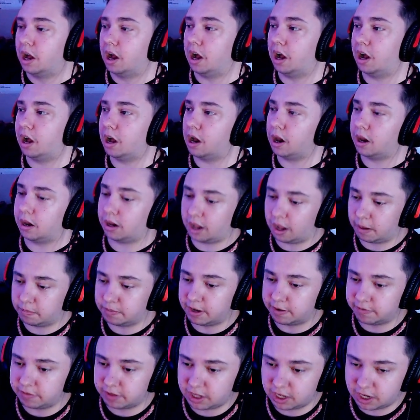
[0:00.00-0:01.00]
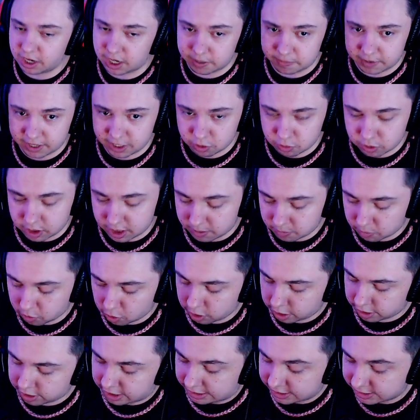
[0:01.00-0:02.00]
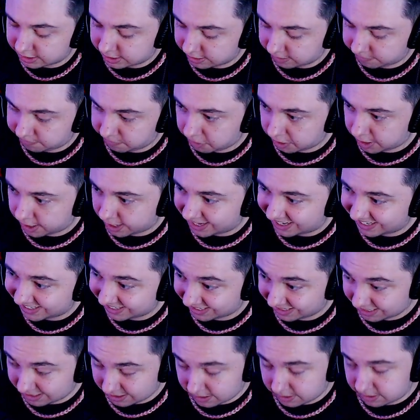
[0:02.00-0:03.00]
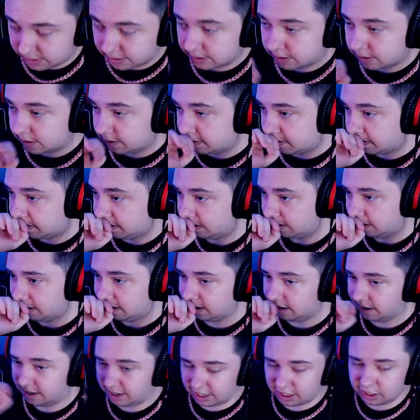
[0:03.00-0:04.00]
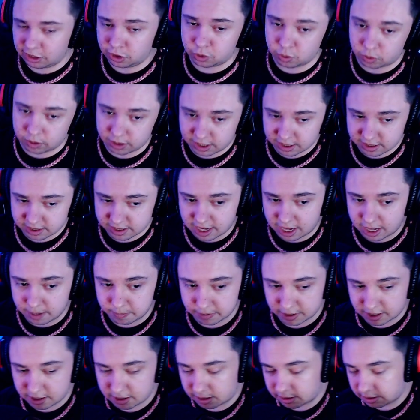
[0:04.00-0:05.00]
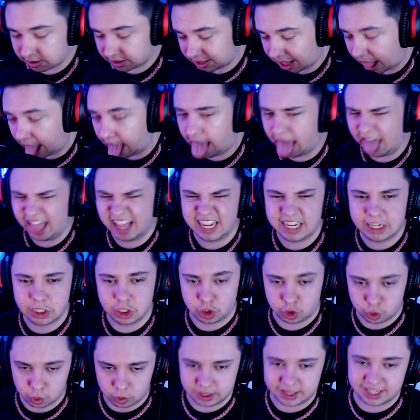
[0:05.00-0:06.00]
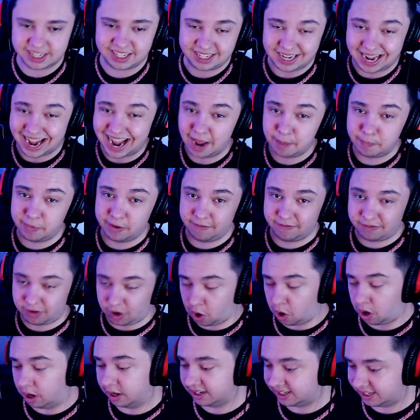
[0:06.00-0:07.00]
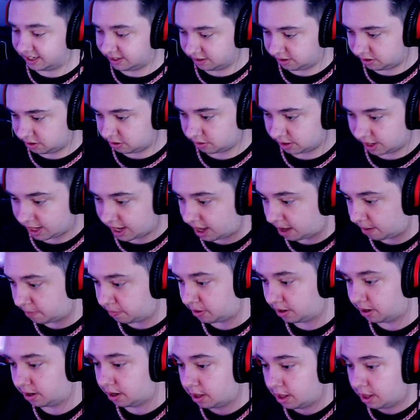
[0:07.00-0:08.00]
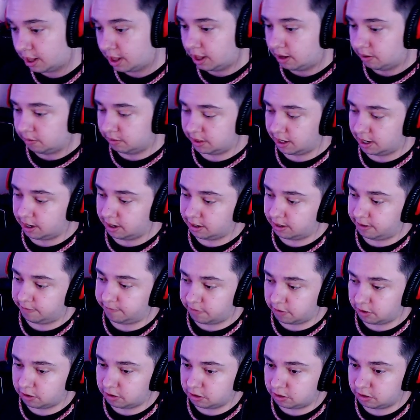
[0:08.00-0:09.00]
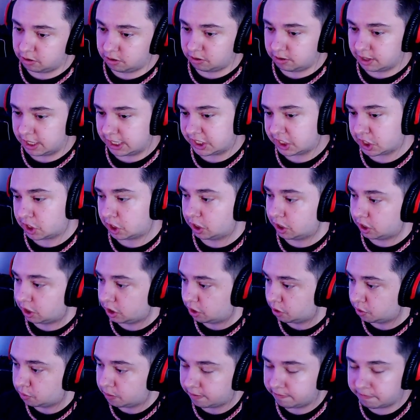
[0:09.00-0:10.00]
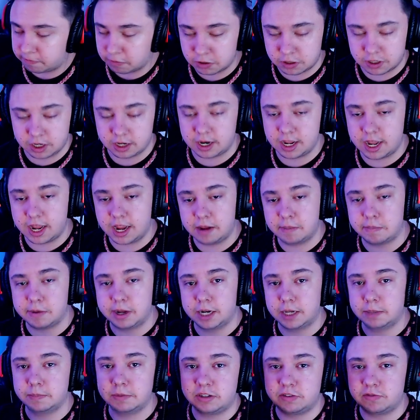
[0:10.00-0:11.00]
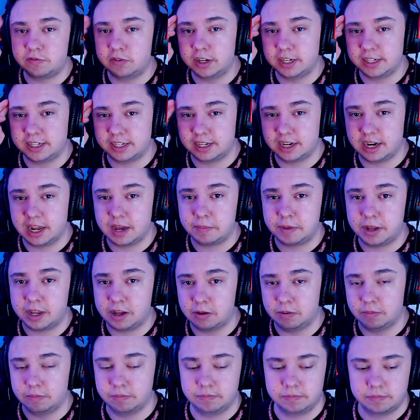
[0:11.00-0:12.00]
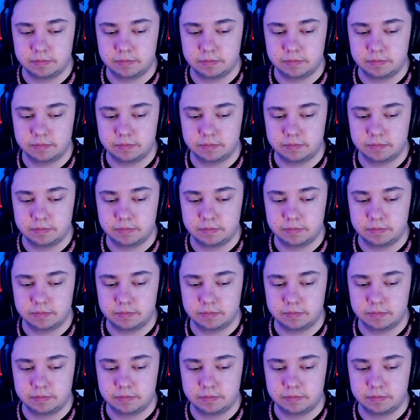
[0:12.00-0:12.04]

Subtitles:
I'm definitely going to be doing more of these if you guys enjoy this type of content. So yeah, but without any further ado, that's going to do it for today. My name is Freaks and I'm out.